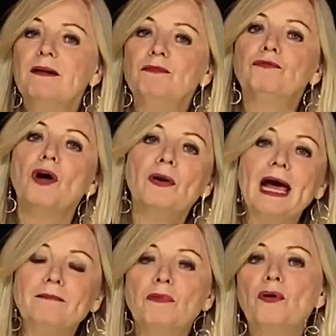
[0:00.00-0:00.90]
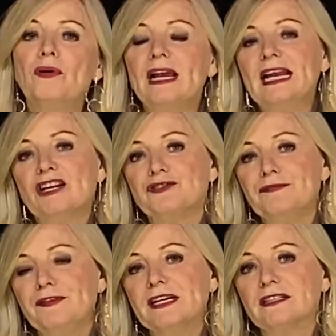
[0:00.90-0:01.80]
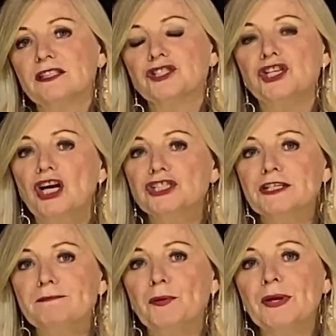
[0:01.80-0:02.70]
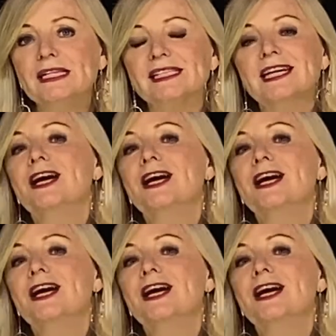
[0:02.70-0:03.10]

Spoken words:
roll out more electric vehicle charging points,